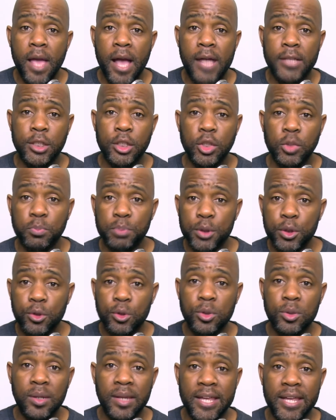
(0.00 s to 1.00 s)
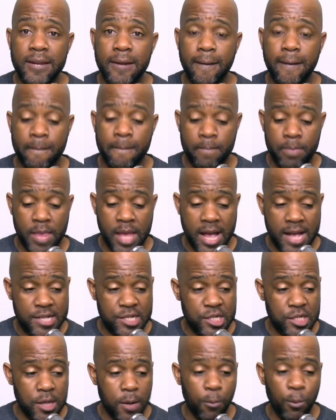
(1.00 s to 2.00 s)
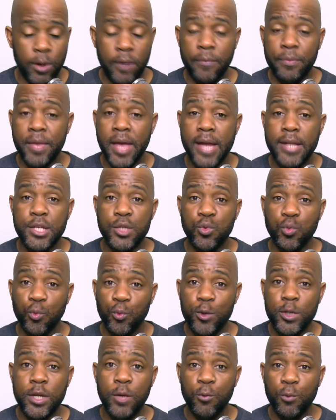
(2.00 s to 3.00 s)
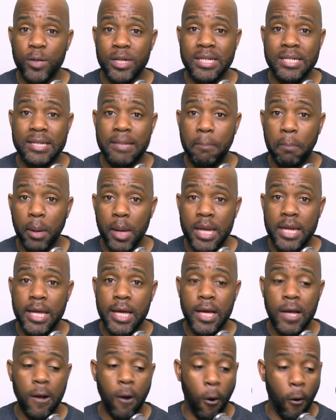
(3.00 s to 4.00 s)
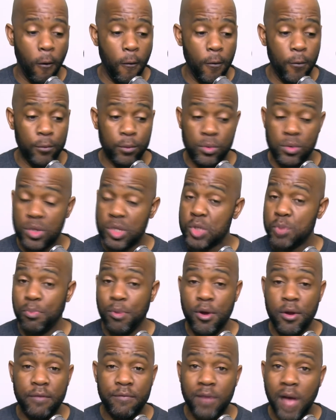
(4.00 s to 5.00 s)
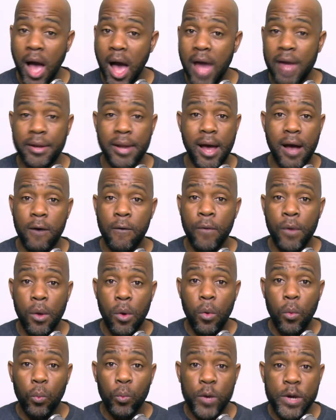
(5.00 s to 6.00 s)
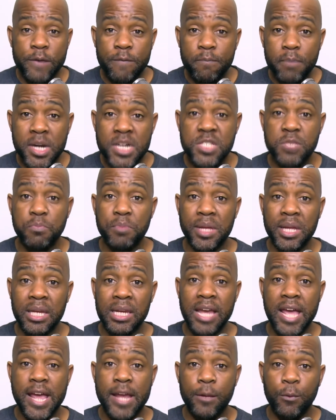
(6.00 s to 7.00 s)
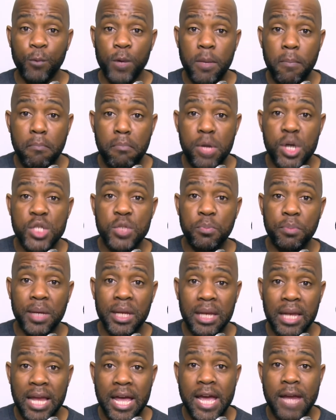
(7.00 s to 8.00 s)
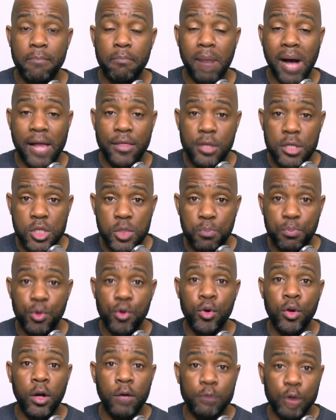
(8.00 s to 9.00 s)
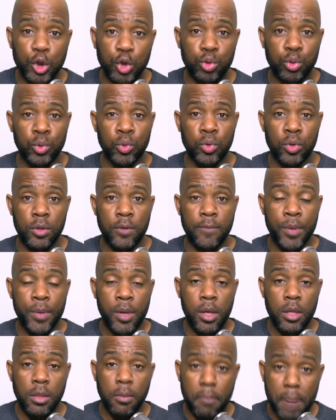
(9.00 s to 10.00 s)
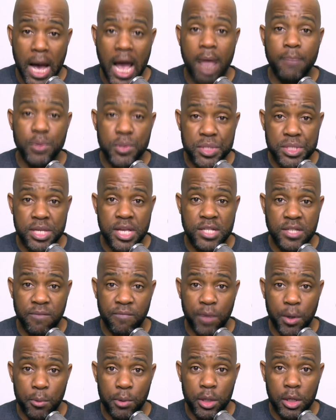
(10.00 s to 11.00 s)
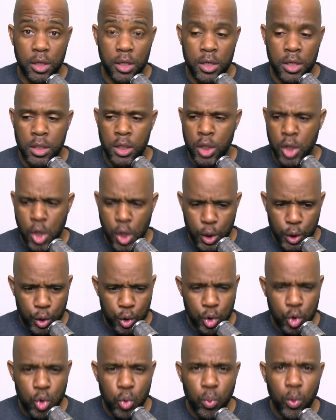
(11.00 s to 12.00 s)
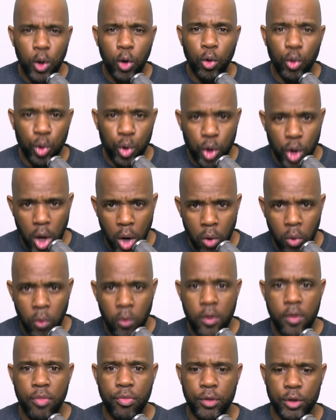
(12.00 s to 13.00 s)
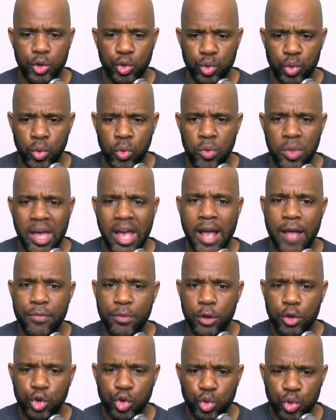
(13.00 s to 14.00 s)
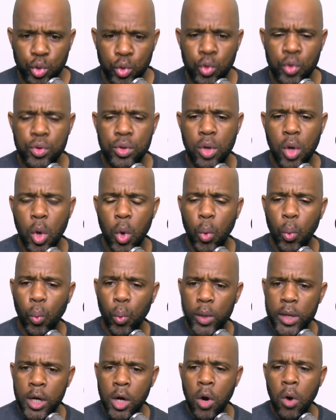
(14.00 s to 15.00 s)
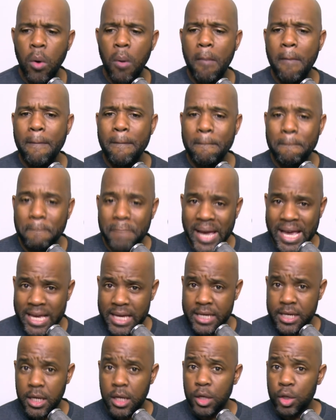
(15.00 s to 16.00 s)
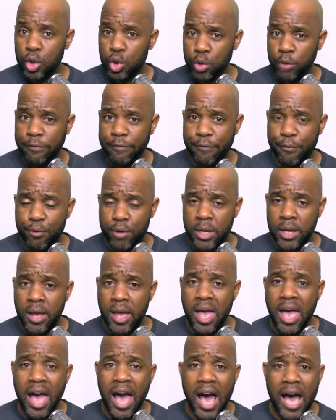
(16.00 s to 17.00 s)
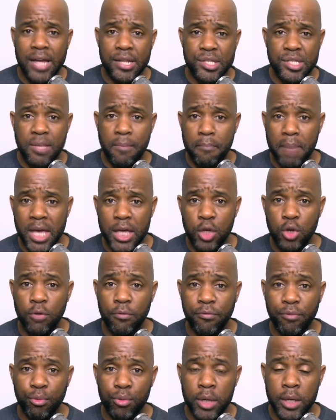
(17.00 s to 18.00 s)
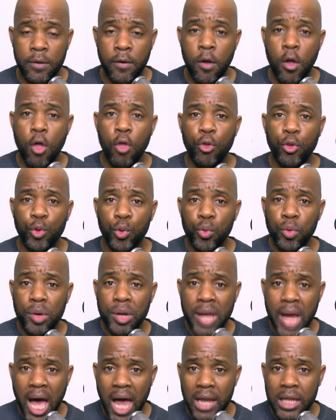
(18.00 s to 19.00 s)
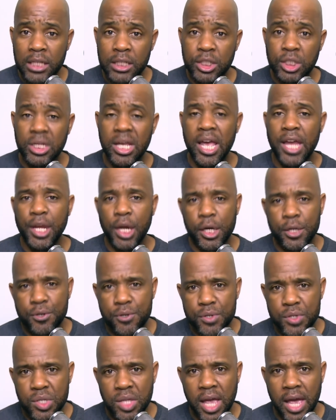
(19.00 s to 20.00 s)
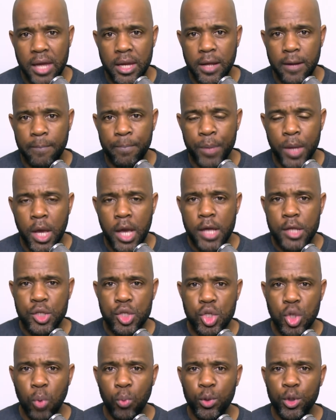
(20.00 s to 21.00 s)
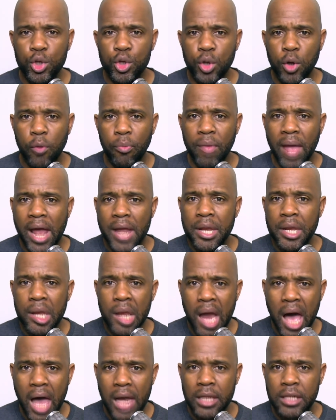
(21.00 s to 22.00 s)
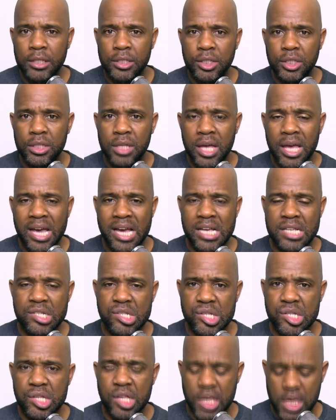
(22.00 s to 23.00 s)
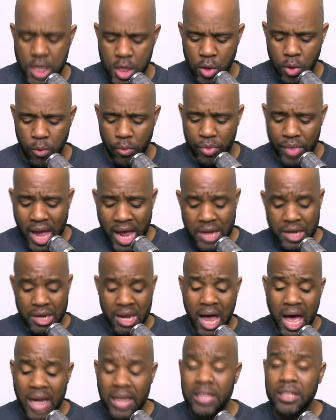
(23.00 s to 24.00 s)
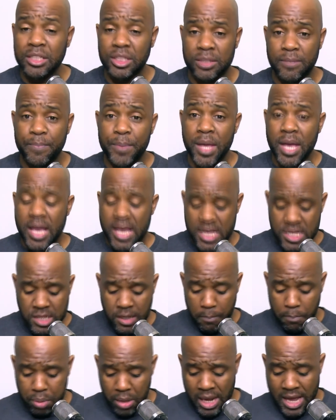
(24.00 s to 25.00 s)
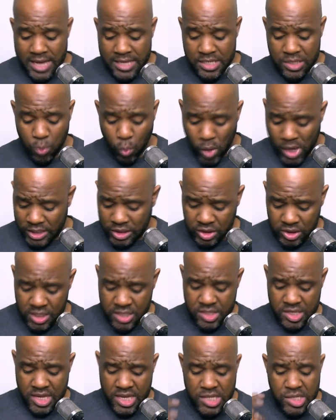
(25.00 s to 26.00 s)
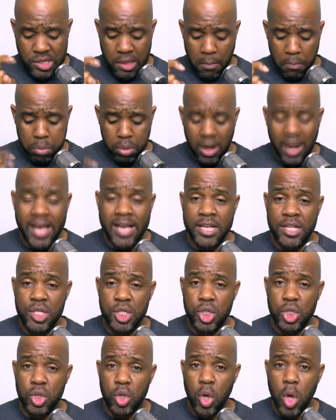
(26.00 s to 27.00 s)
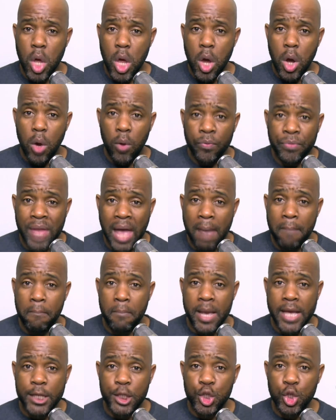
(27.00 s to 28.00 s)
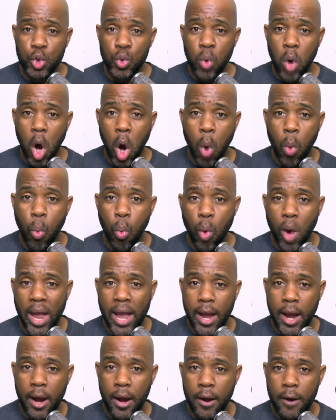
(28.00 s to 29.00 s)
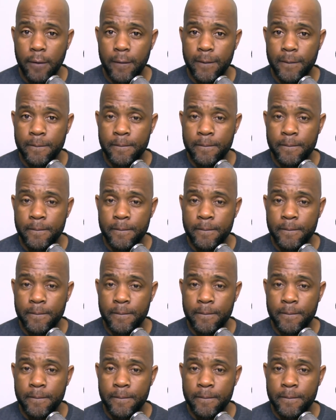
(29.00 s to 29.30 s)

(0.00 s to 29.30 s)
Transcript: as a spiritual leader, as someone that is really, really depending on the Spirit of God now, we must be led, and we must be led by the Spirit of truth. The Bible says it very clearly. You will know the truth, and the truth will make you free. How does it make you free? Through knowledge and understanding. And so when you know that knowledge is skill, that knowledge is a place, watch this, it's a place that makes you aware.